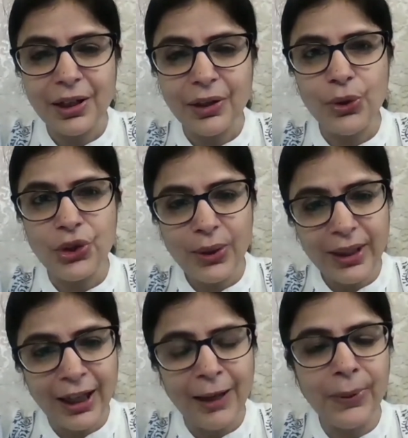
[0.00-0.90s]
which will
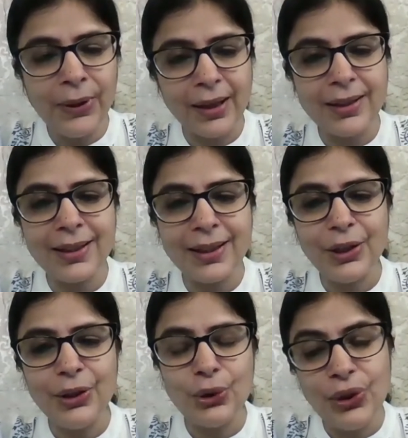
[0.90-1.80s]
enable us
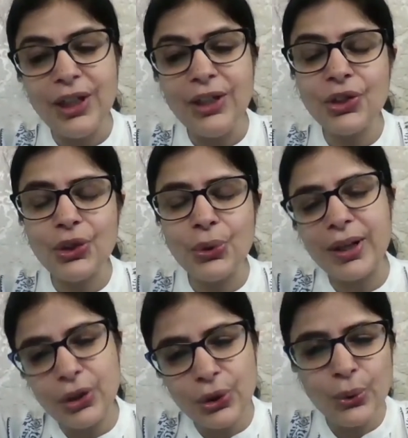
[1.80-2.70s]
to reach to our
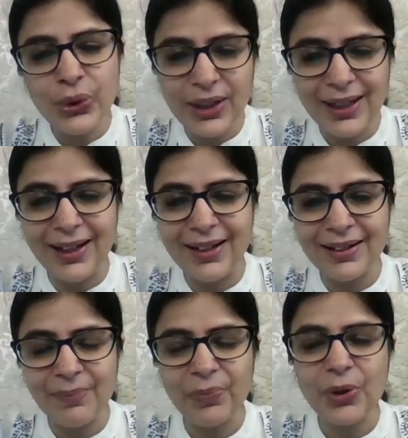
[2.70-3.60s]
true state,
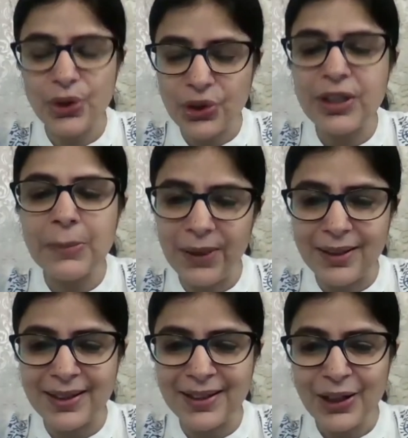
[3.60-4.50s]
which is
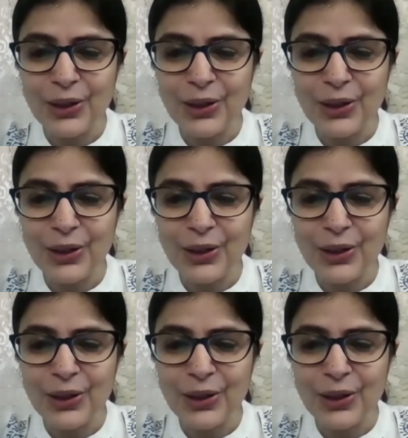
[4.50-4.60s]
peace.